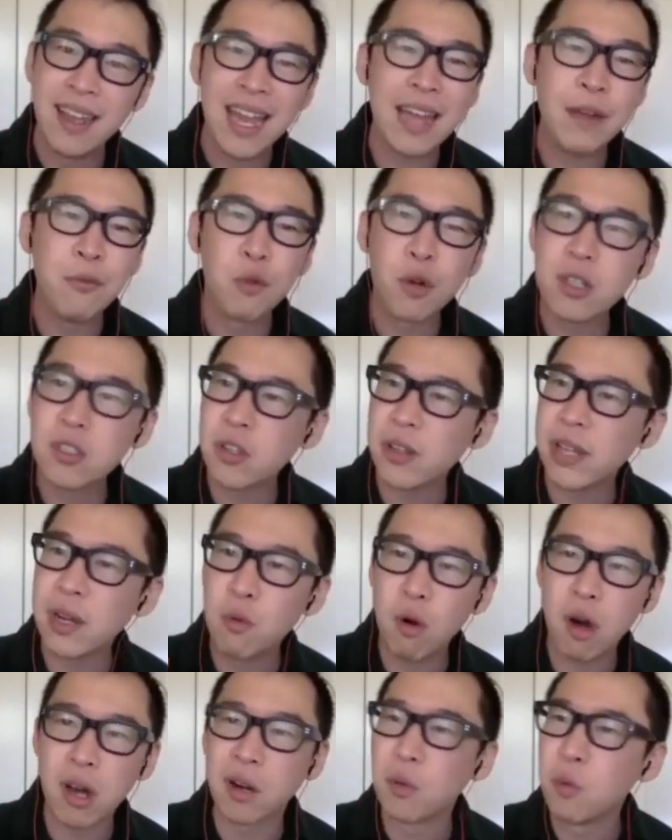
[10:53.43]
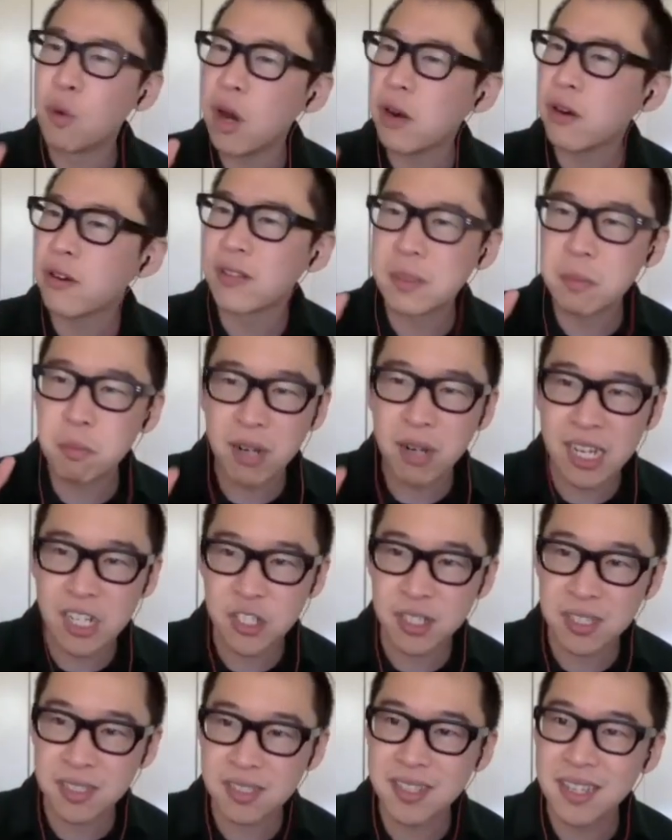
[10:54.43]
And words are like water. Water is
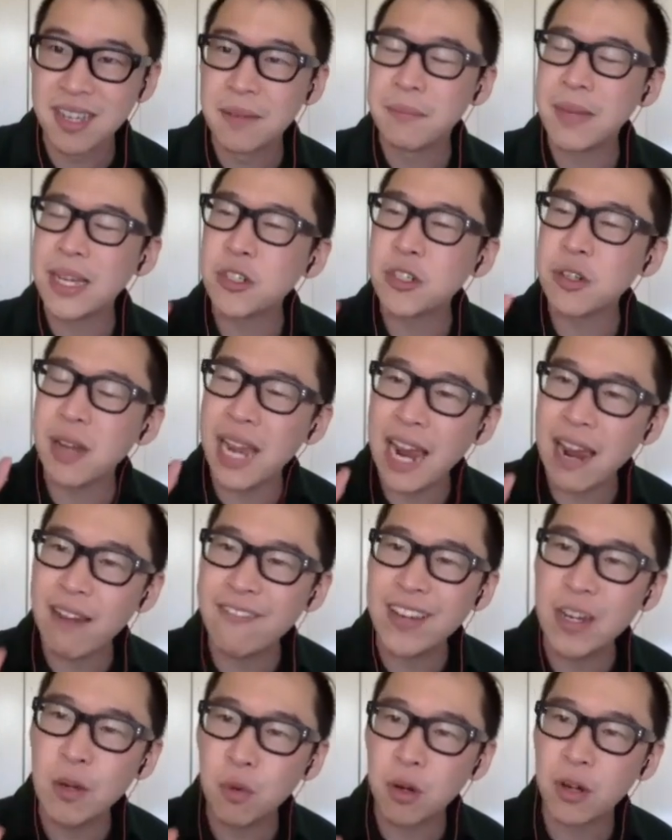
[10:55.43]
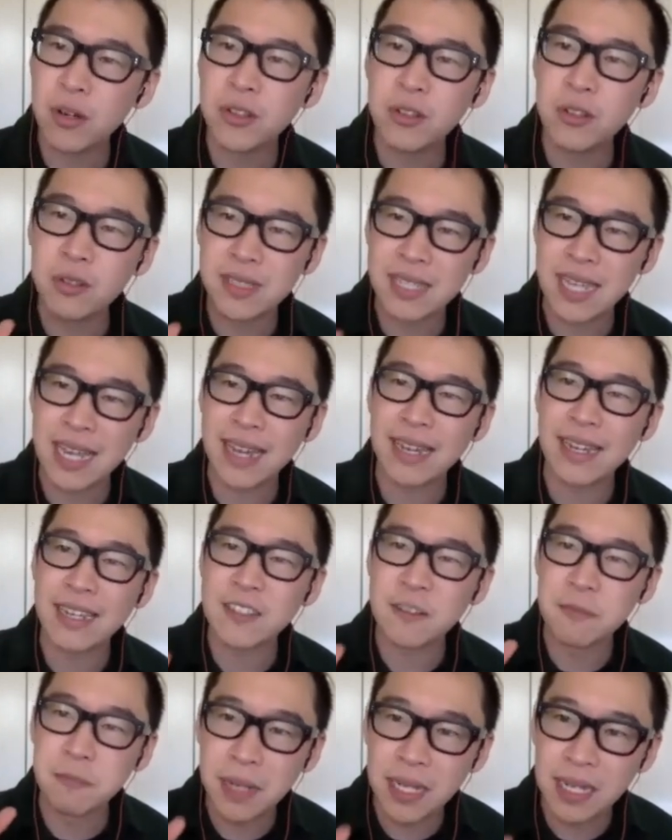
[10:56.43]
precious. Make sure every word you say
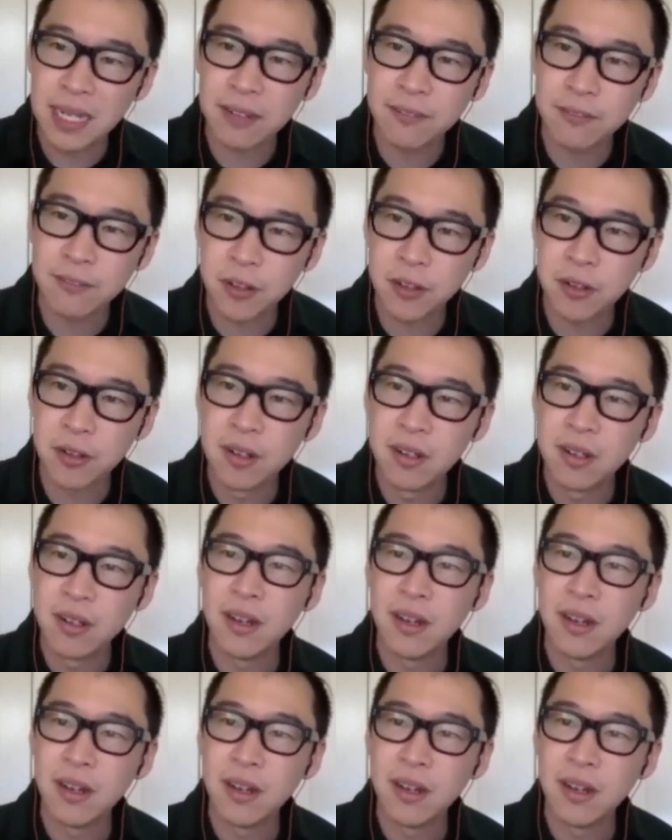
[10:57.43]
is meaningful.